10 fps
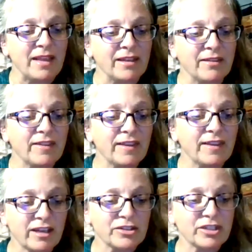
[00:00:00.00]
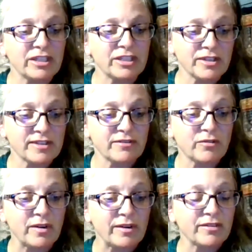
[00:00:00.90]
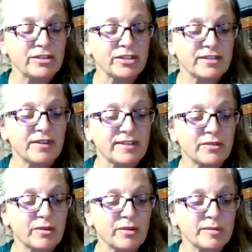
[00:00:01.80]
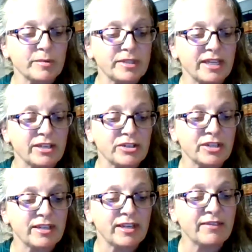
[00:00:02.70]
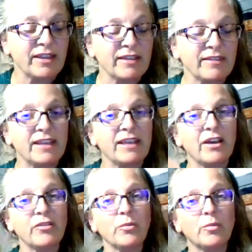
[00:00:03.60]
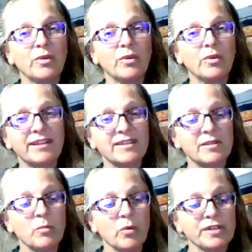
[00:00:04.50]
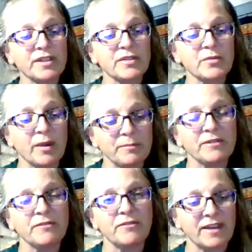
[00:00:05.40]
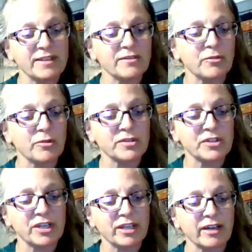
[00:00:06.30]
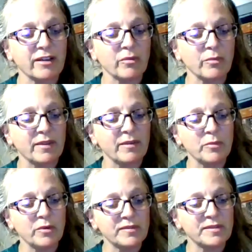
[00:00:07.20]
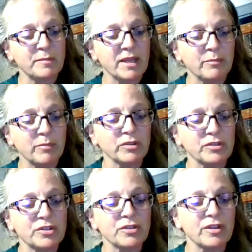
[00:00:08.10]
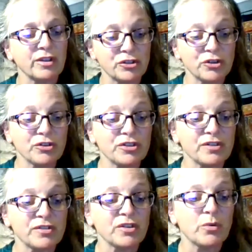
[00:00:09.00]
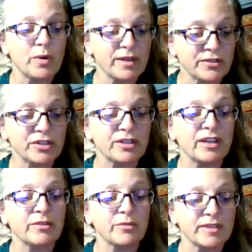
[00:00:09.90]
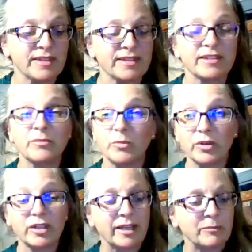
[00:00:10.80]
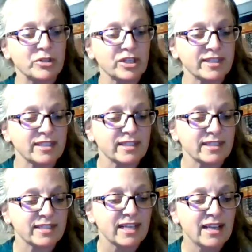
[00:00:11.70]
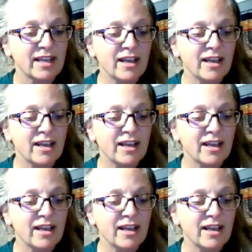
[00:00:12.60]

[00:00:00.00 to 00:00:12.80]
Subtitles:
and theologically justifies their exploitation. And then the other one is the more disruptive face of Christianity, the one that moves people and churches to question and resist and proclaim justice.